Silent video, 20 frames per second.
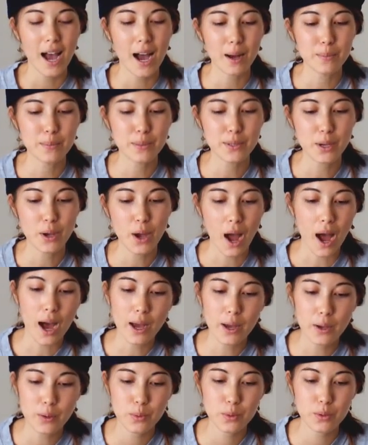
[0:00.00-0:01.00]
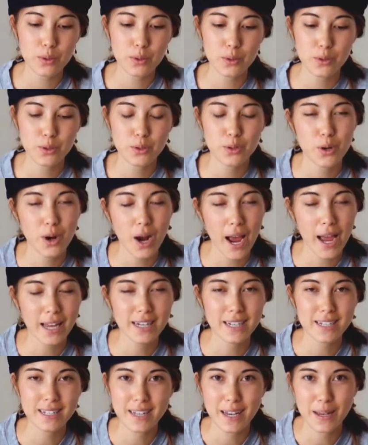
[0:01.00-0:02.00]
So I will try and
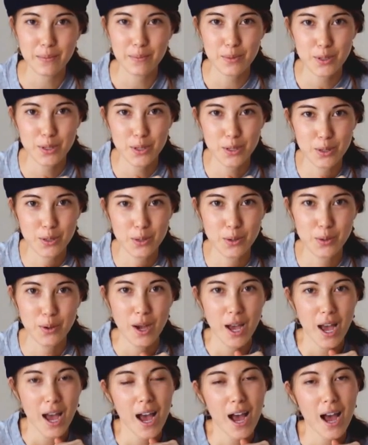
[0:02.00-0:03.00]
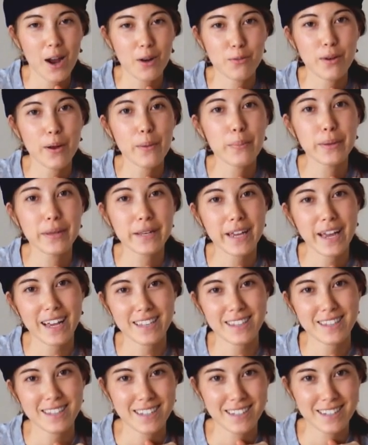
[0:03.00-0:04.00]
attempt to replicate
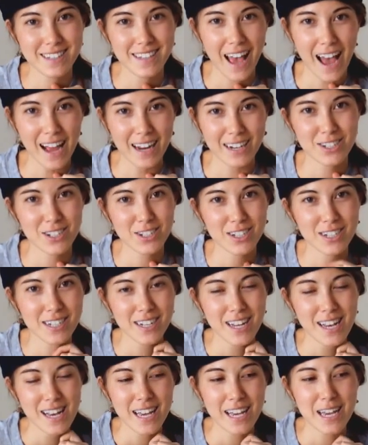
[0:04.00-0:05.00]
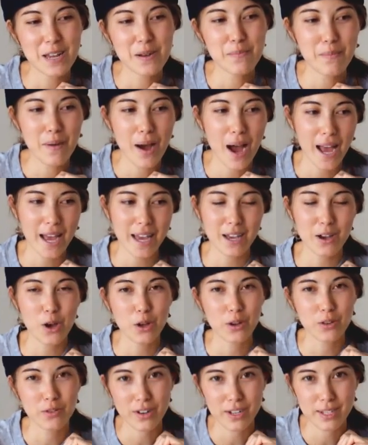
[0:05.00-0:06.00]
this action in my
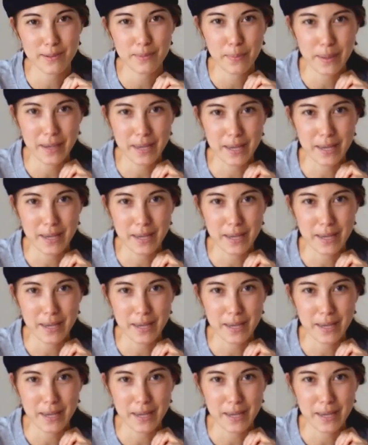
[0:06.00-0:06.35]
own recipe,